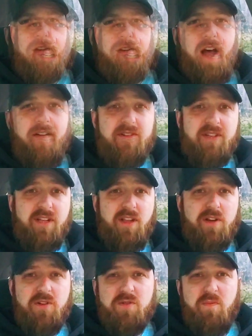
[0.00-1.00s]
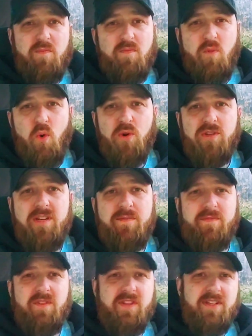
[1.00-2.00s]
Now, obviously, there's more
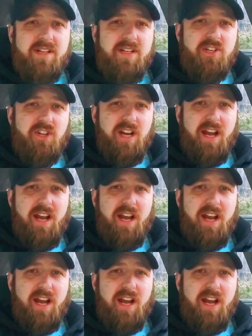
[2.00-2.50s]
symptoms of this condition,